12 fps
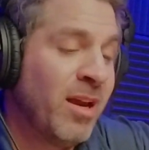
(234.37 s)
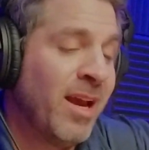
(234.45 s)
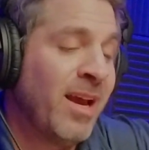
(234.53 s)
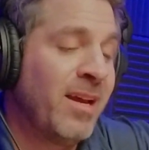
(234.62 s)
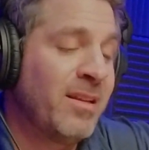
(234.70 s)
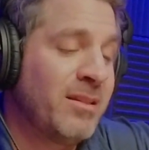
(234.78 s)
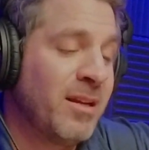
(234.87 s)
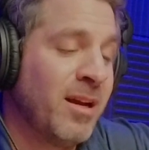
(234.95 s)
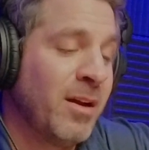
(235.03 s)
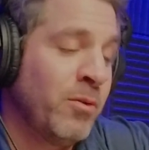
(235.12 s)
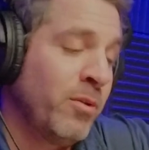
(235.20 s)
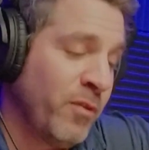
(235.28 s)
has,
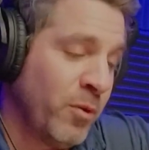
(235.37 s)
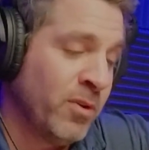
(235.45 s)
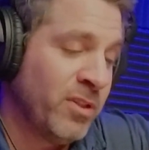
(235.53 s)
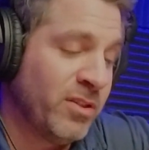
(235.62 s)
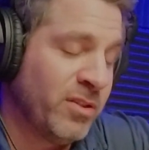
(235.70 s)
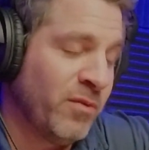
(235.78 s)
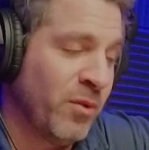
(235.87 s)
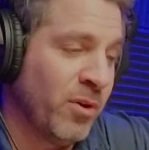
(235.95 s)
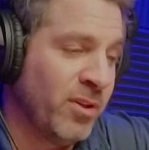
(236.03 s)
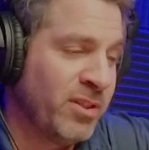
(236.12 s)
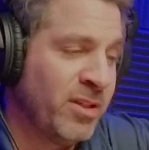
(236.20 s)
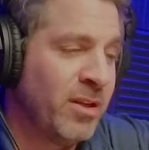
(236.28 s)
who of course is
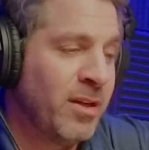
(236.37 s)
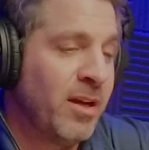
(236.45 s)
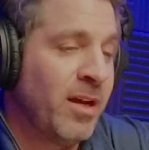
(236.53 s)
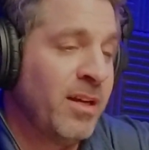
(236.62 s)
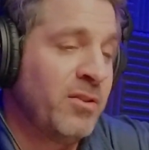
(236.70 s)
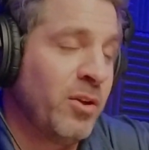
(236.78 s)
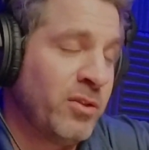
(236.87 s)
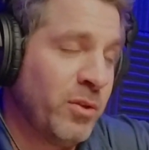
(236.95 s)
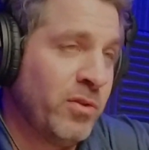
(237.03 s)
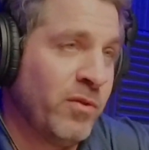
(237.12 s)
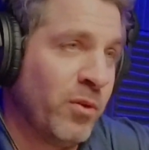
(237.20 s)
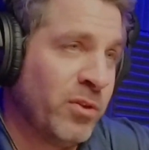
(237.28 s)
divorced, is also a
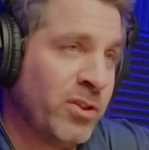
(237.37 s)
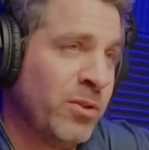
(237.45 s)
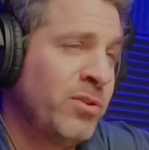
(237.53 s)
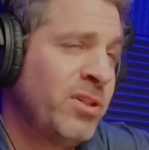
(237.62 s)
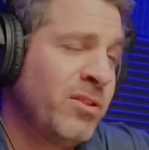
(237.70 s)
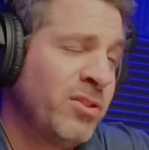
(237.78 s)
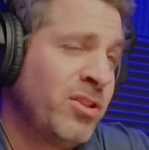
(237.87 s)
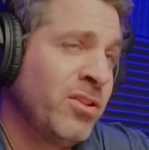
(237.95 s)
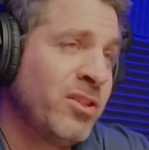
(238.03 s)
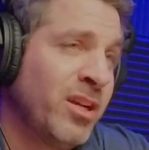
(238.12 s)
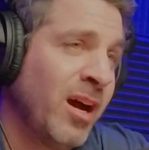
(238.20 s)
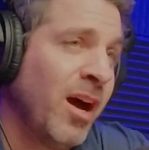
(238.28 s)
divorce coach, has
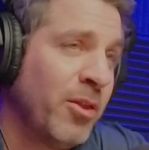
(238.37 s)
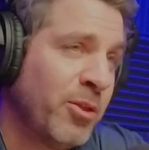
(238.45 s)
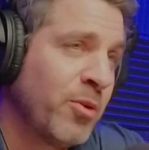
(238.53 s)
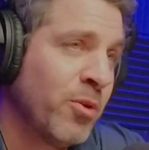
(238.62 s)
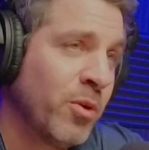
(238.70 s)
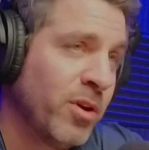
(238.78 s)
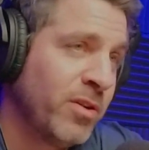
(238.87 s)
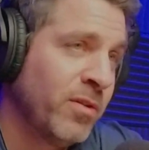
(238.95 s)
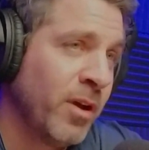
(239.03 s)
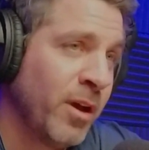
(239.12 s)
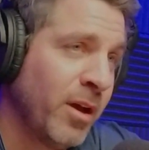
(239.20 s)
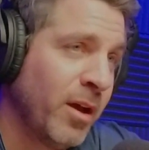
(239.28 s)
just gone through
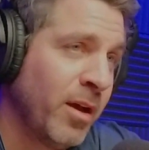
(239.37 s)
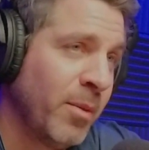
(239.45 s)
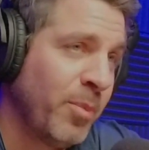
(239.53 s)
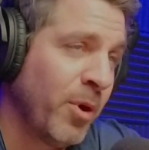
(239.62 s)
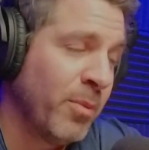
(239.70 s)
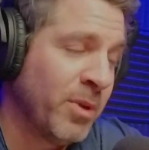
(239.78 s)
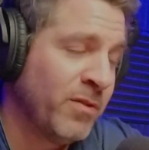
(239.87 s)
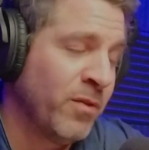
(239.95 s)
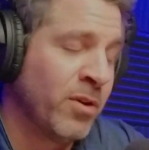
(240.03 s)
a bar mitzvah